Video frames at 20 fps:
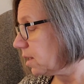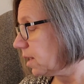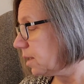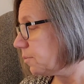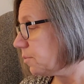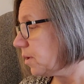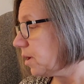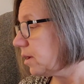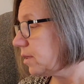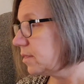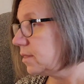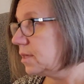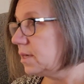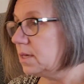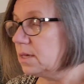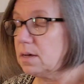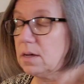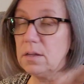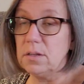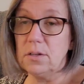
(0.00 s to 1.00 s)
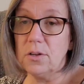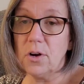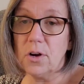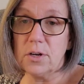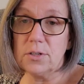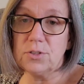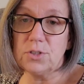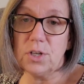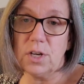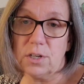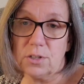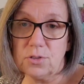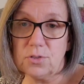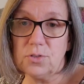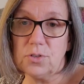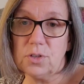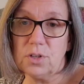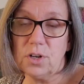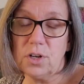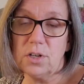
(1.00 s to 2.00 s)
I bought the large,
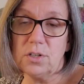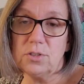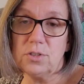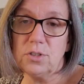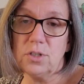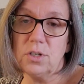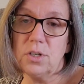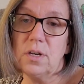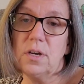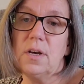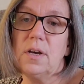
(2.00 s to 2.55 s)
extra large